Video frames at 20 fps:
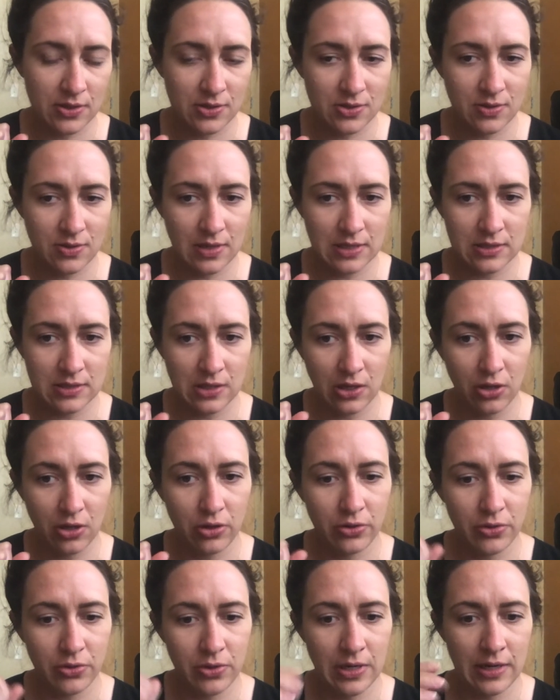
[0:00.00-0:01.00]
So that's
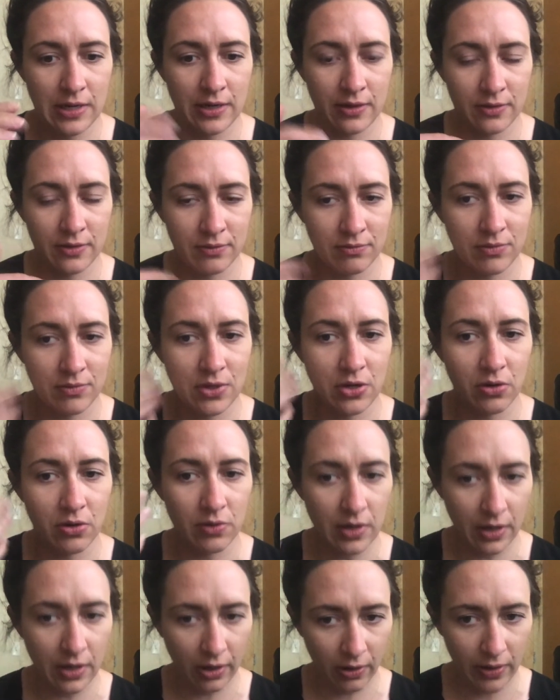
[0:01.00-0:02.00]
including,
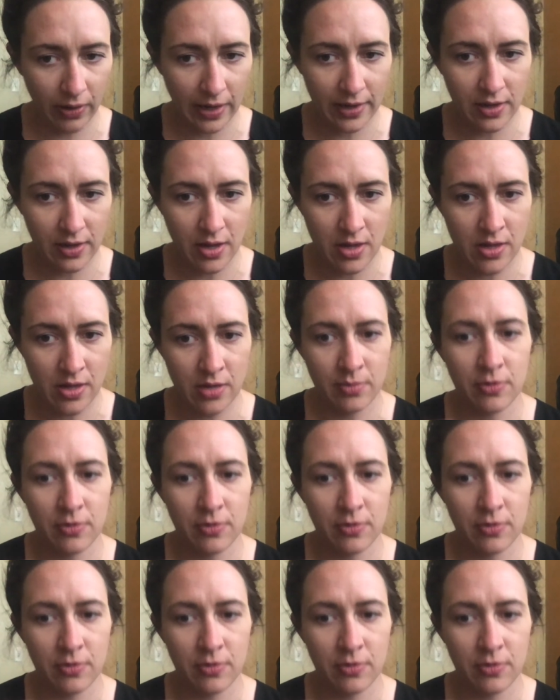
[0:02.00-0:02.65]
Nicorette gum.